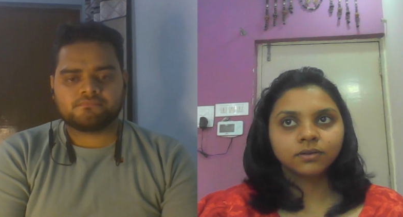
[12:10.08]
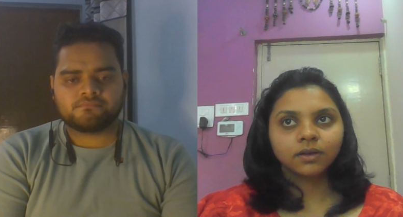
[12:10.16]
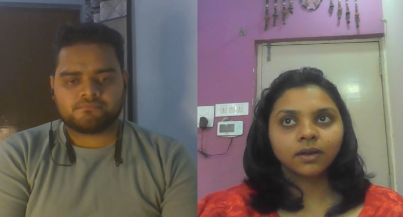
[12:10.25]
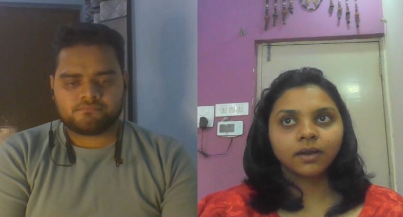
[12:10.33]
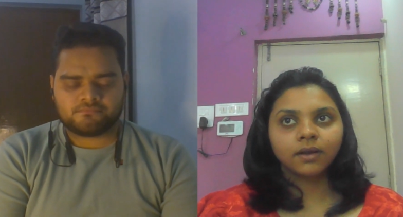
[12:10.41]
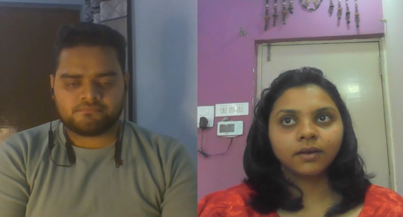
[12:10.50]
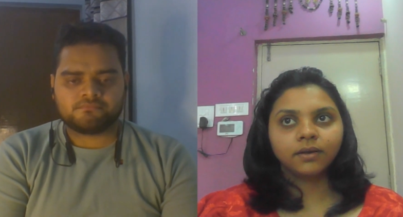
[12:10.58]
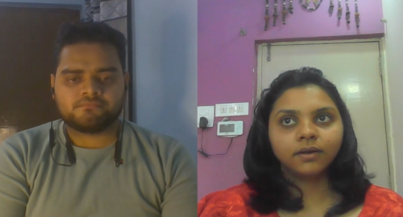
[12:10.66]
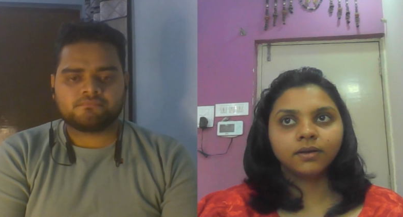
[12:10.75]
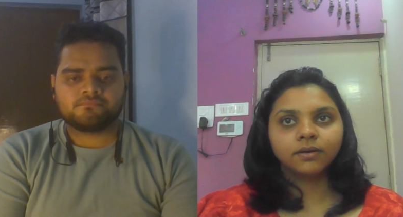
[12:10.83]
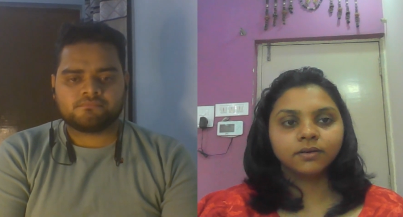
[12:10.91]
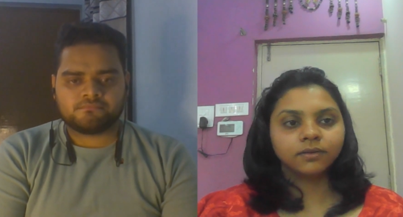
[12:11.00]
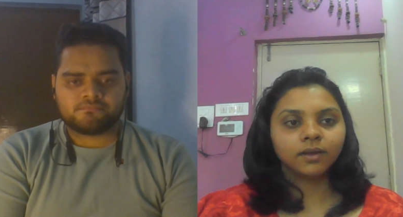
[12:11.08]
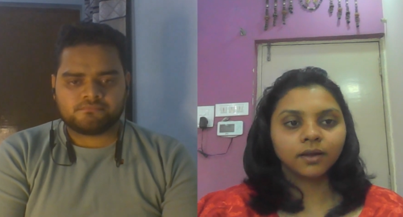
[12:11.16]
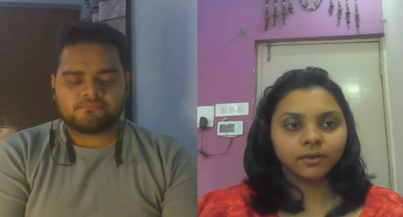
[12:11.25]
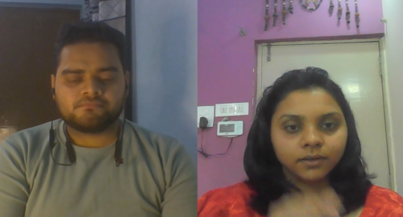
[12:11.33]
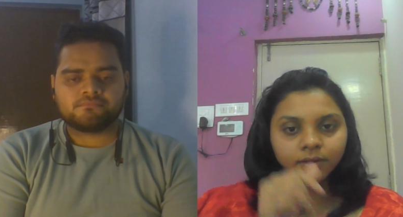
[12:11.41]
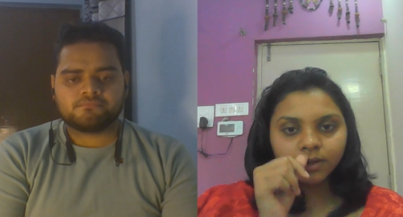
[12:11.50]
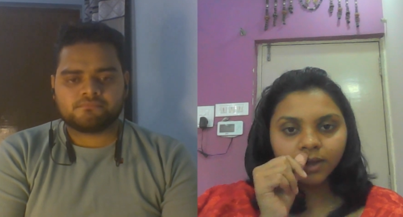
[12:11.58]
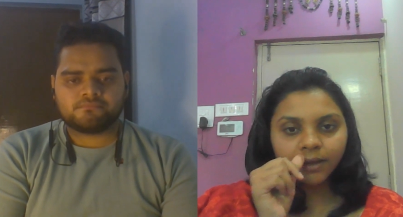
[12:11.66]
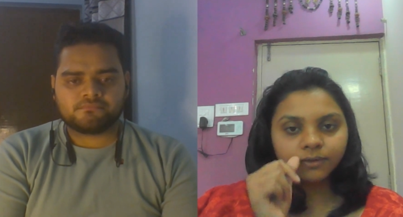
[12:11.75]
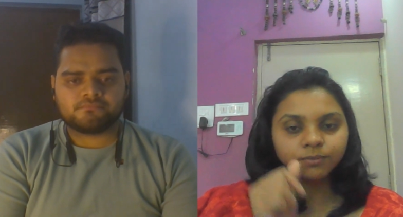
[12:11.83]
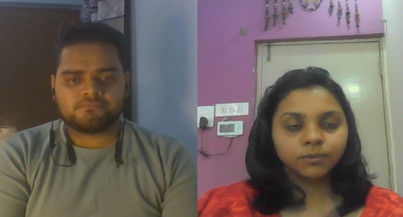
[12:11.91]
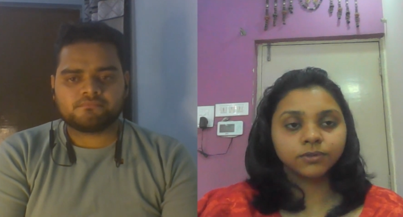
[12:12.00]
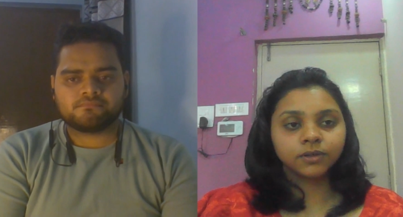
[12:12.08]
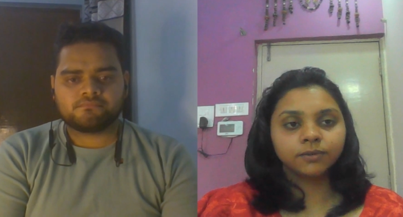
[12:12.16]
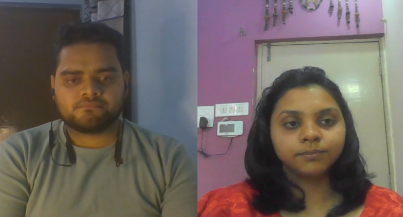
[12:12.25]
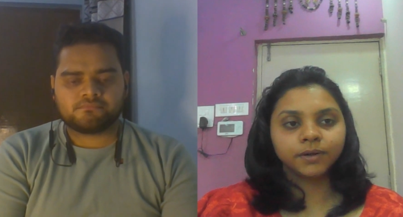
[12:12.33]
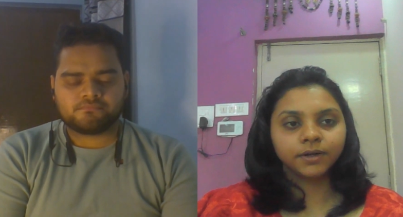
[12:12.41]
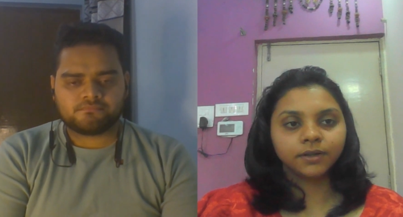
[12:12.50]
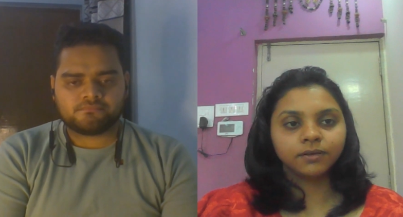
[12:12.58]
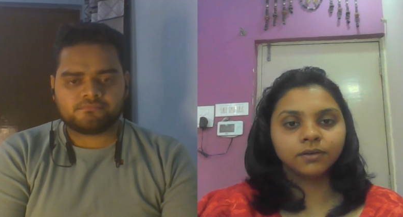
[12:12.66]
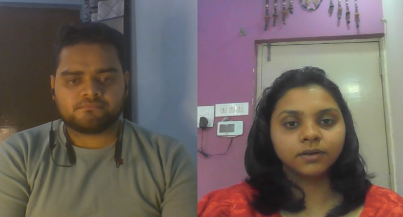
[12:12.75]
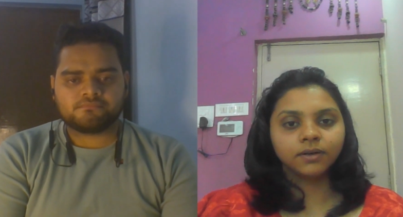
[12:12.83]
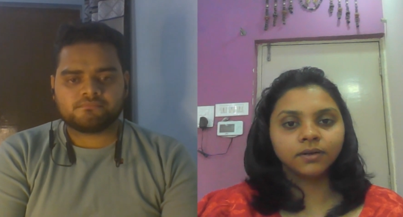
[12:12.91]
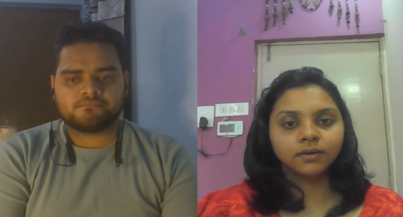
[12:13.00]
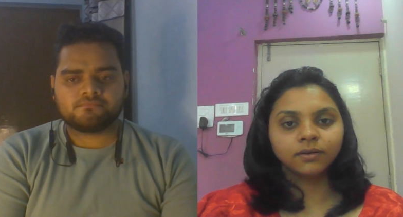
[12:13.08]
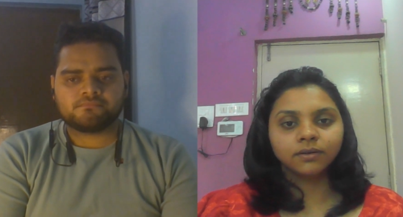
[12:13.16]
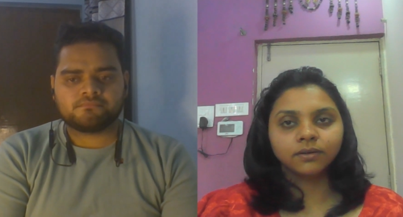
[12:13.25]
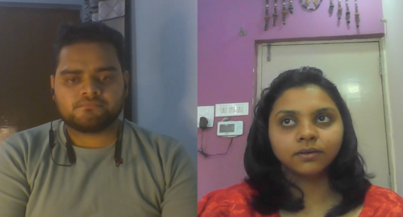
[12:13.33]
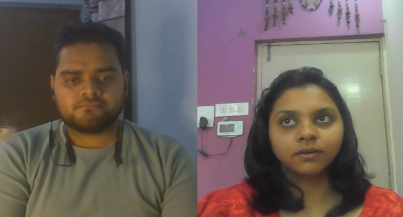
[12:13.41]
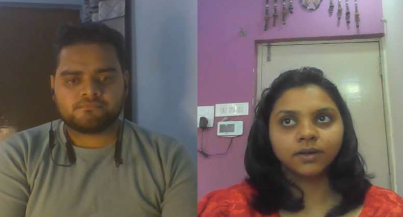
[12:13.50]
Speaker 1: and uh, yeah, he has posted pretty good Uh,